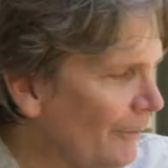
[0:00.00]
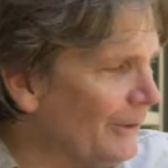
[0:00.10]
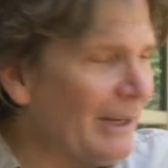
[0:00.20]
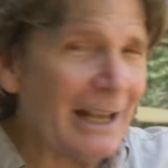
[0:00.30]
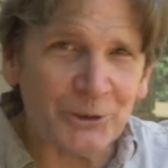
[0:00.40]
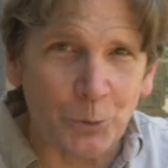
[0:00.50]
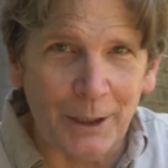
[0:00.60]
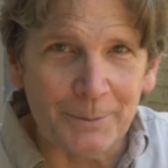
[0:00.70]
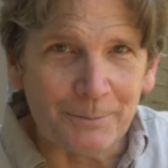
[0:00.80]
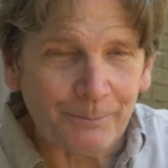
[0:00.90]
The next
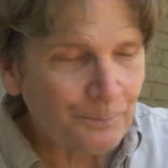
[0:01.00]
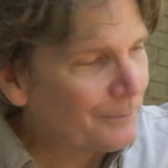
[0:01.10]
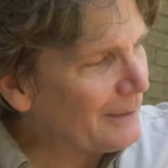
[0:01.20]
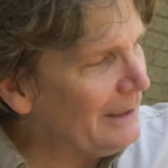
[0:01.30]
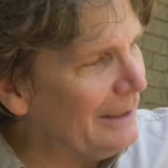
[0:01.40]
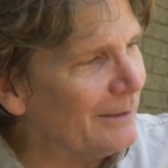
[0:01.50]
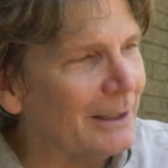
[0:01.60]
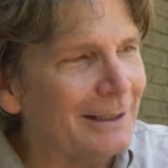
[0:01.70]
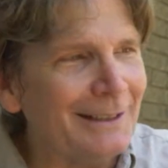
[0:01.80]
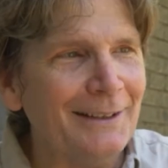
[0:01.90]
one in
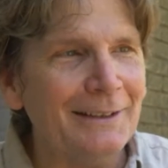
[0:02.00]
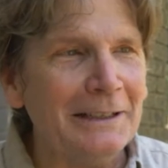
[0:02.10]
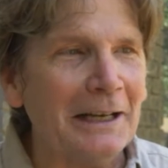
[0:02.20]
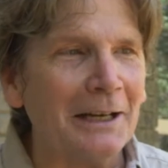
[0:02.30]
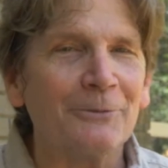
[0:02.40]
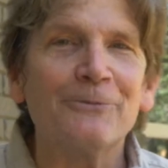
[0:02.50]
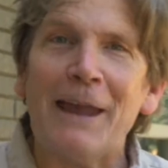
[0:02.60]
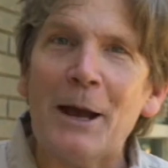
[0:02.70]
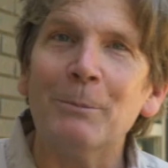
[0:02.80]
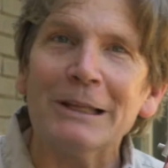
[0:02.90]
the
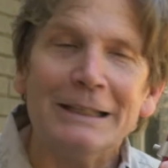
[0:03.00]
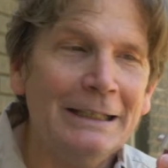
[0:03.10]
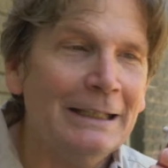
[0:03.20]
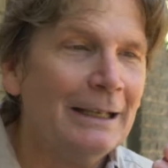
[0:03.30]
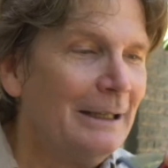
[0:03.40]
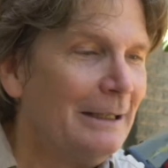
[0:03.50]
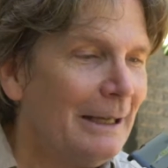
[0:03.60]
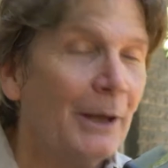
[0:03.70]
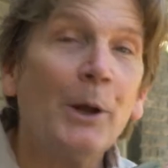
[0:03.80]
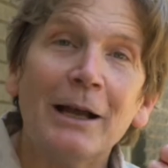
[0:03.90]
family,
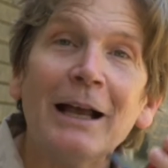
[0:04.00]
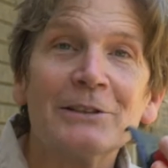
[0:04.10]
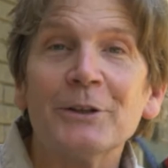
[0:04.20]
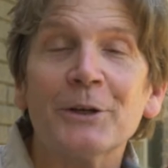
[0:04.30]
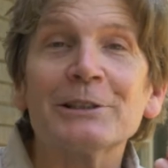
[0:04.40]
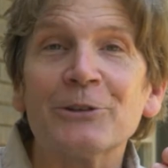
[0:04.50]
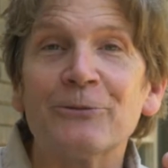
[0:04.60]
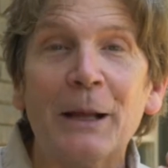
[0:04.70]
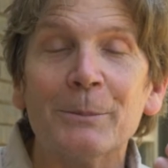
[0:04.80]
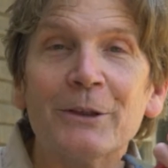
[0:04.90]
and actually there is a
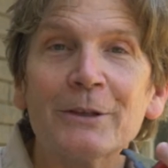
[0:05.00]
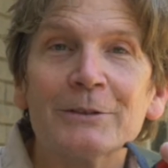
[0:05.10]
family.